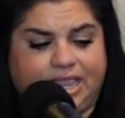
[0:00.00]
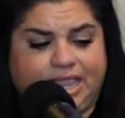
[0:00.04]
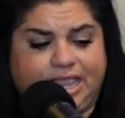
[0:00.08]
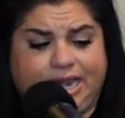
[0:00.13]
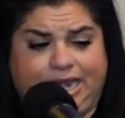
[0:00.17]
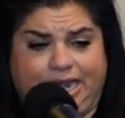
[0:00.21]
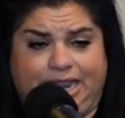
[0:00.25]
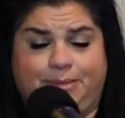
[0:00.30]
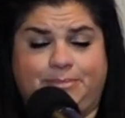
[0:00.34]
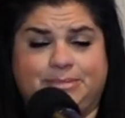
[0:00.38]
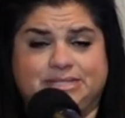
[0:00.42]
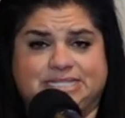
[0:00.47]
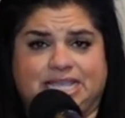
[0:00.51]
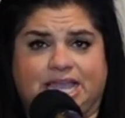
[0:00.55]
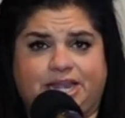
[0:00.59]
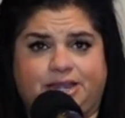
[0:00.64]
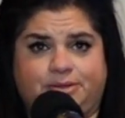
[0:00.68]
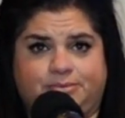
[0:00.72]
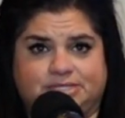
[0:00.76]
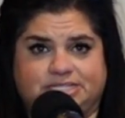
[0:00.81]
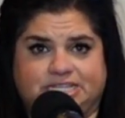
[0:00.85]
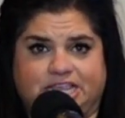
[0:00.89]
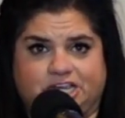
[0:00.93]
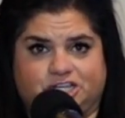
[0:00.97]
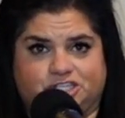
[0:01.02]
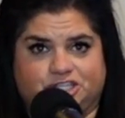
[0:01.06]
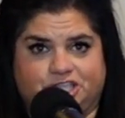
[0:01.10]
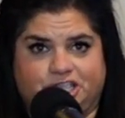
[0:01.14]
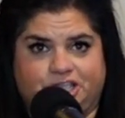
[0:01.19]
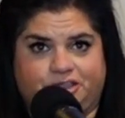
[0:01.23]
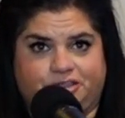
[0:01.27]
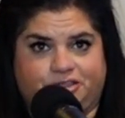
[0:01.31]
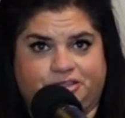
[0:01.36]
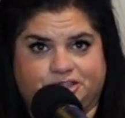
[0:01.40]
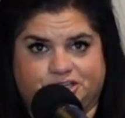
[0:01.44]
at Amazon, it was
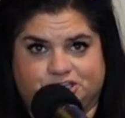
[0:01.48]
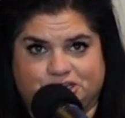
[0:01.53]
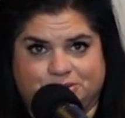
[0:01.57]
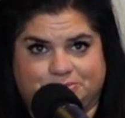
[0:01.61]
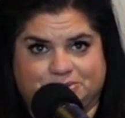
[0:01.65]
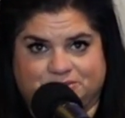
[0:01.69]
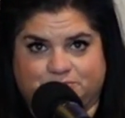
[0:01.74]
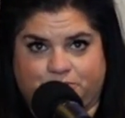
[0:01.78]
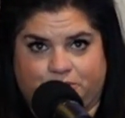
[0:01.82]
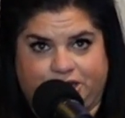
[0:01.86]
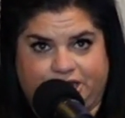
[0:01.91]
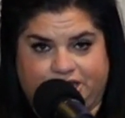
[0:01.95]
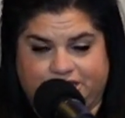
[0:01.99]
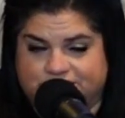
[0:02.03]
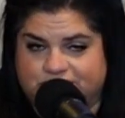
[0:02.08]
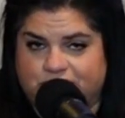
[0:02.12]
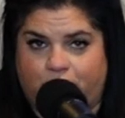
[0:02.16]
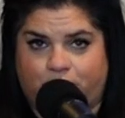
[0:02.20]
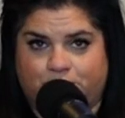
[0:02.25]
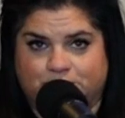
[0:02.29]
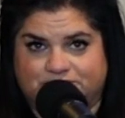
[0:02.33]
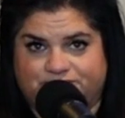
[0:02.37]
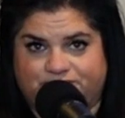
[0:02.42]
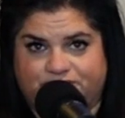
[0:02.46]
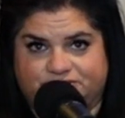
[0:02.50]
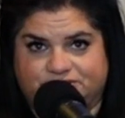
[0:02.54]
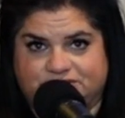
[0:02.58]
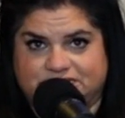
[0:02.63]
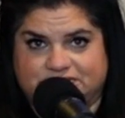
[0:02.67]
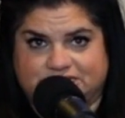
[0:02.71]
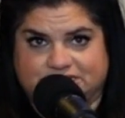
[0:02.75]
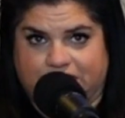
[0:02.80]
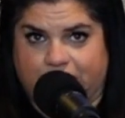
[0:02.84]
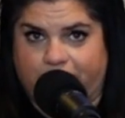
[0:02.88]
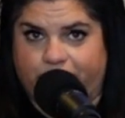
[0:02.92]
actually the cheapest one I saw was
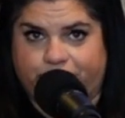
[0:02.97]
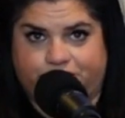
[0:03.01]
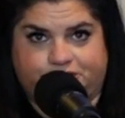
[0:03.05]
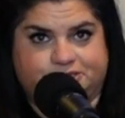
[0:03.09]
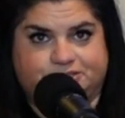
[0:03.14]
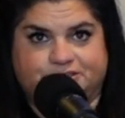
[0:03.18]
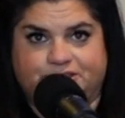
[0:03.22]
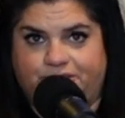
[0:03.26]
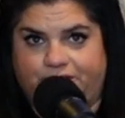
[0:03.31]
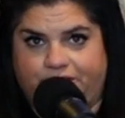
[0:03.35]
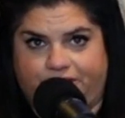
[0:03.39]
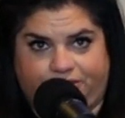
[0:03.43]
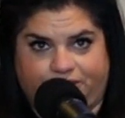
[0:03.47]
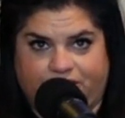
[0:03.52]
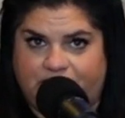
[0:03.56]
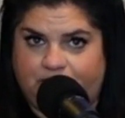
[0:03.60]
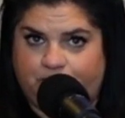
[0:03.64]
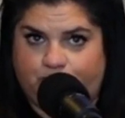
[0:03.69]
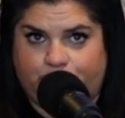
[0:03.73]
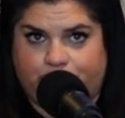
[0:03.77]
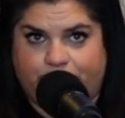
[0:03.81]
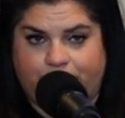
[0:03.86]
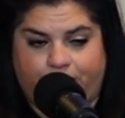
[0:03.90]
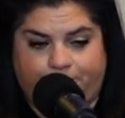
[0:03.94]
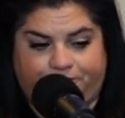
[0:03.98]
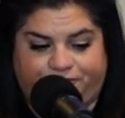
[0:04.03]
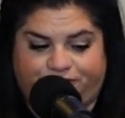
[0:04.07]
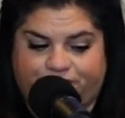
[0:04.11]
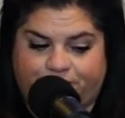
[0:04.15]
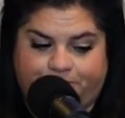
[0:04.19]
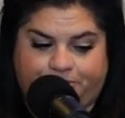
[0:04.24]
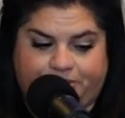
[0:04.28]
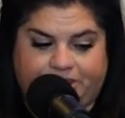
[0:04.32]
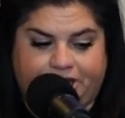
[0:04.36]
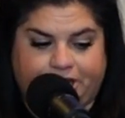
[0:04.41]
$15, and then they went up
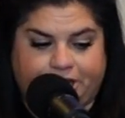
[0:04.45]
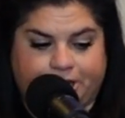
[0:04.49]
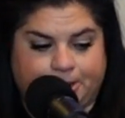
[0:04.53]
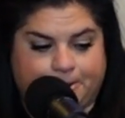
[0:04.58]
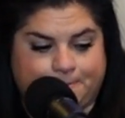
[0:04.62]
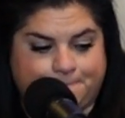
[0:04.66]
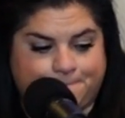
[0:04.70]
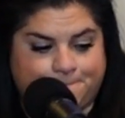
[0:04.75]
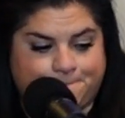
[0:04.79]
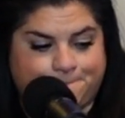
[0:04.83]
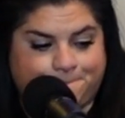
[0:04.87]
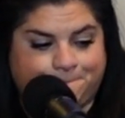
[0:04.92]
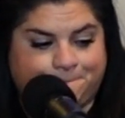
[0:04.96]
from there.